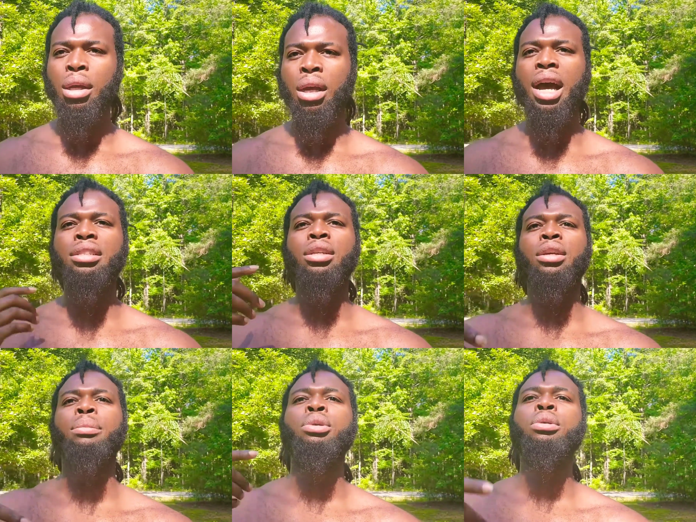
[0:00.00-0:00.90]
constant
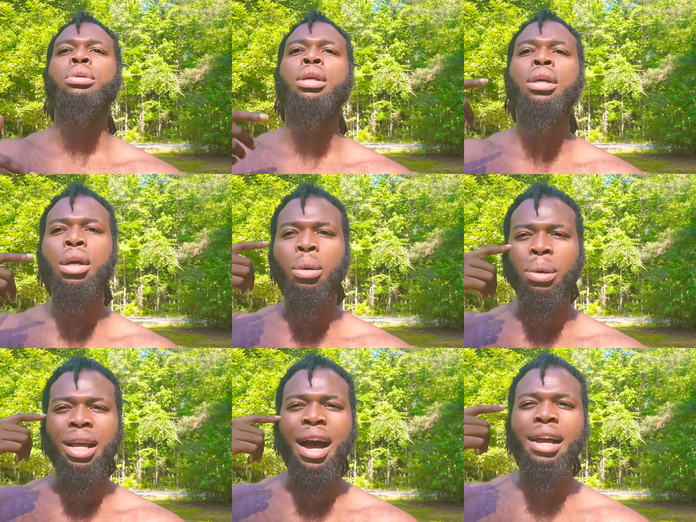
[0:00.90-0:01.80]
communion
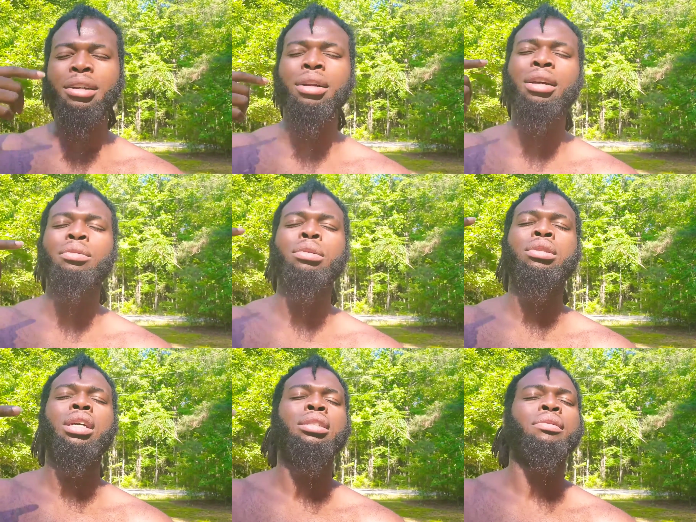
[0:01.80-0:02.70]
with higher level
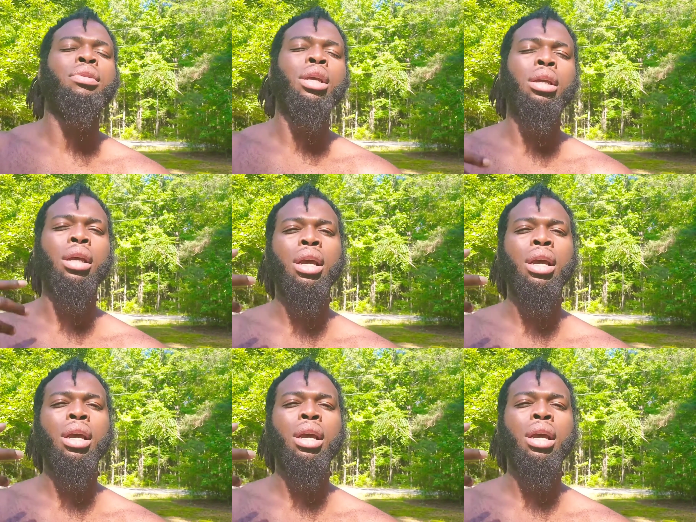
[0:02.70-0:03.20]
states of thinking,